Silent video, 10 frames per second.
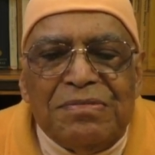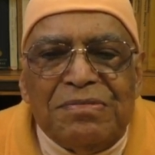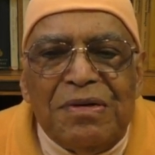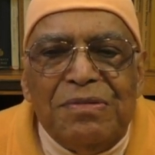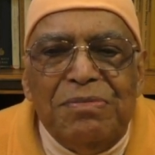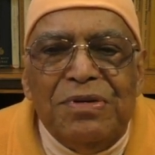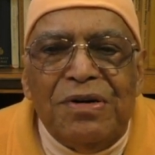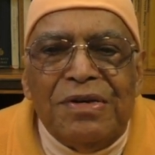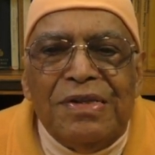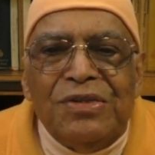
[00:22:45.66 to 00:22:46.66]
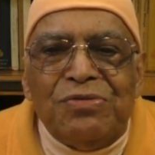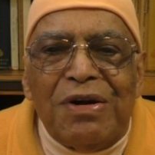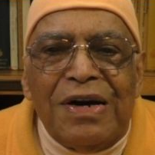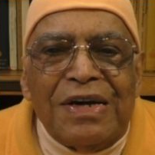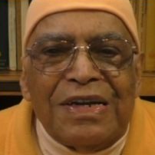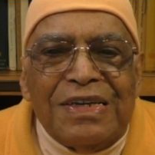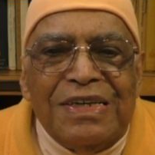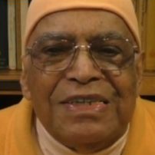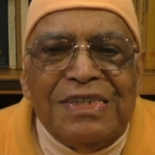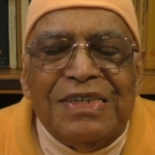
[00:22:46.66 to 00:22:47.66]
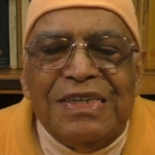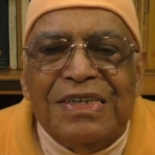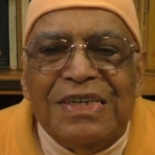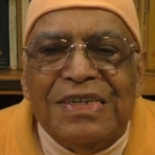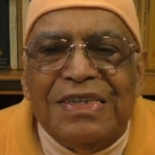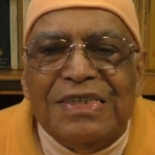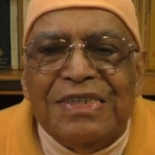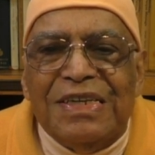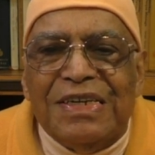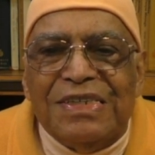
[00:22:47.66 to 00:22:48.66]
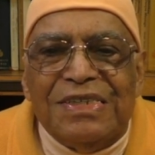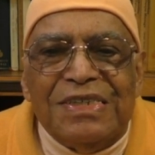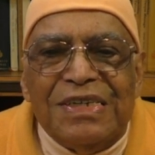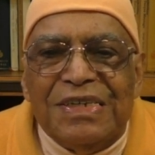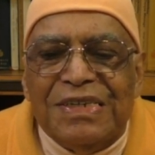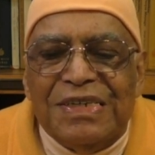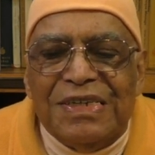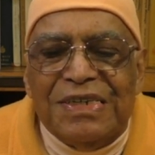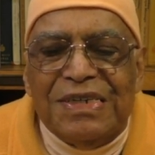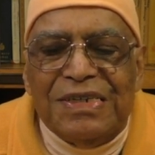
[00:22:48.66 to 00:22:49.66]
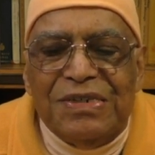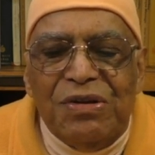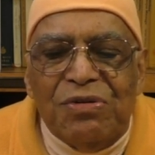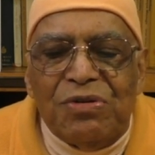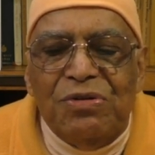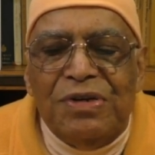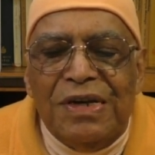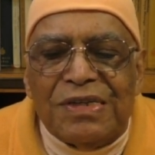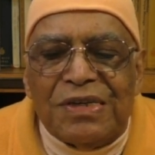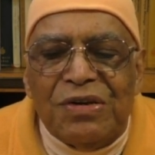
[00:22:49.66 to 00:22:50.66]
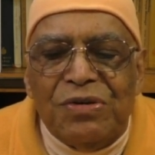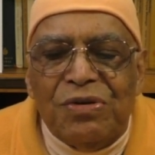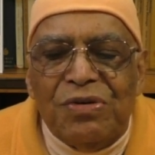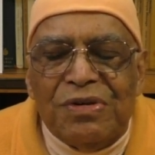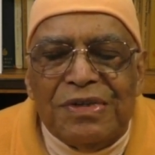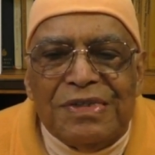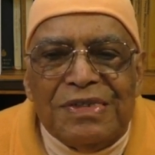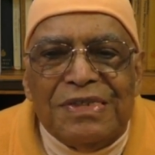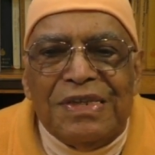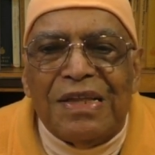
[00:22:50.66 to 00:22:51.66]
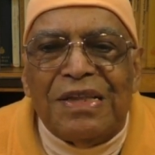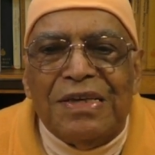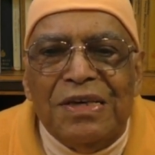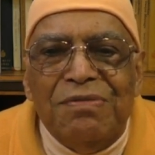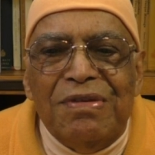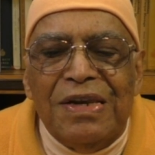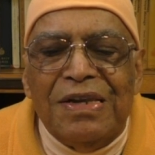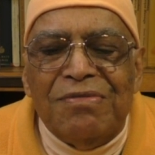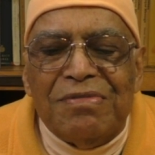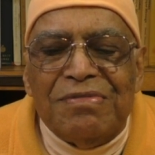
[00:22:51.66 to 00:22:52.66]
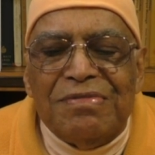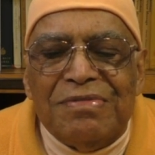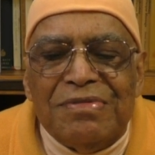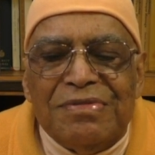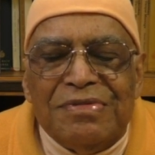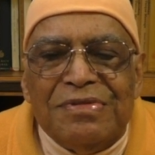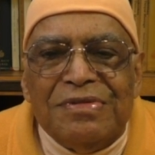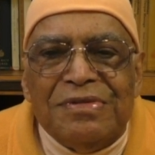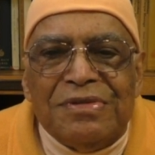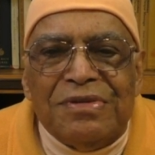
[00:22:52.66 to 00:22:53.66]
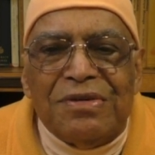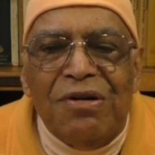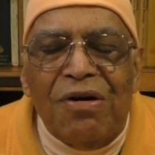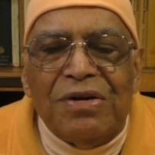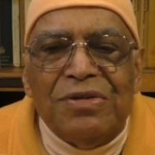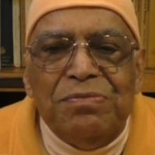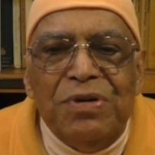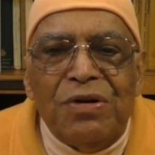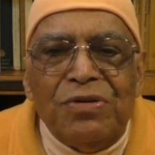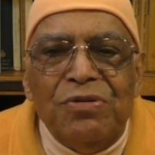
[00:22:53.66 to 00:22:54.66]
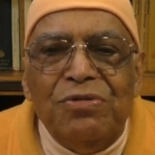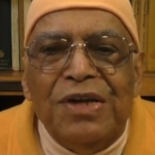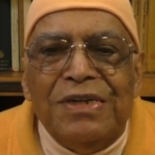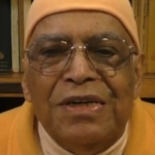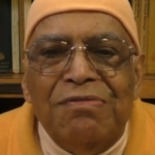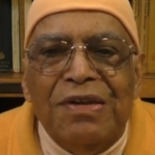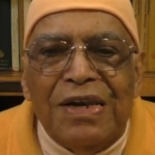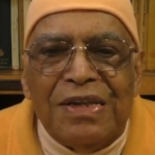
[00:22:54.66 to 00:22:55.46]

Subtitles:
But beyond this world, there is no goodness or nothing evil. So God is beyond good and evil.